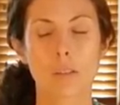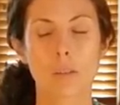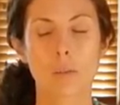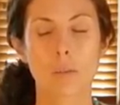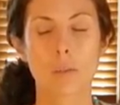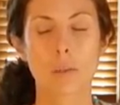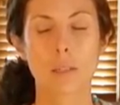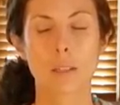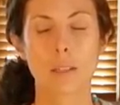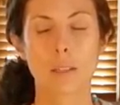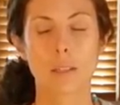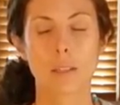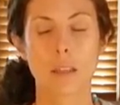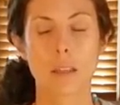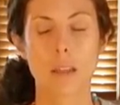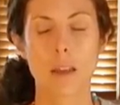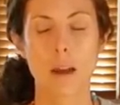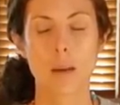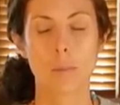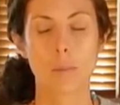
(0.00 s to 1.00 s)
to be in
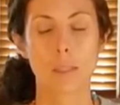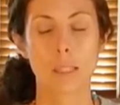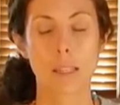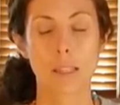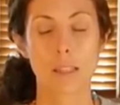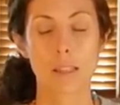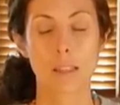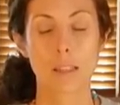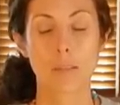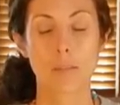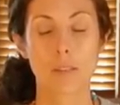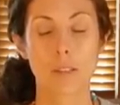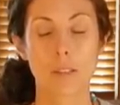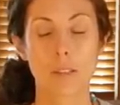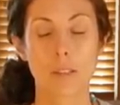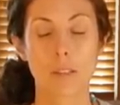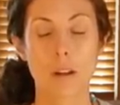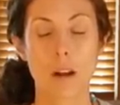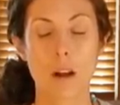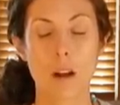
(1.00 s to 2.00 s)
that place that
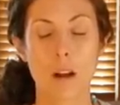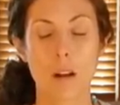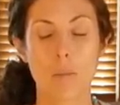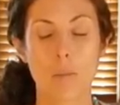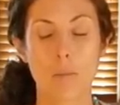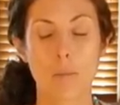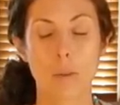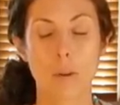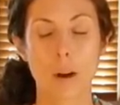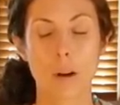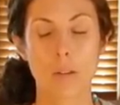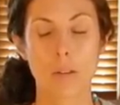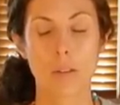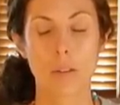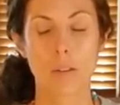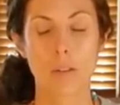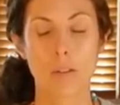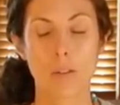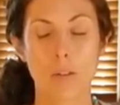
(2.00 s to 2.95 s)
feels calm, grounded, or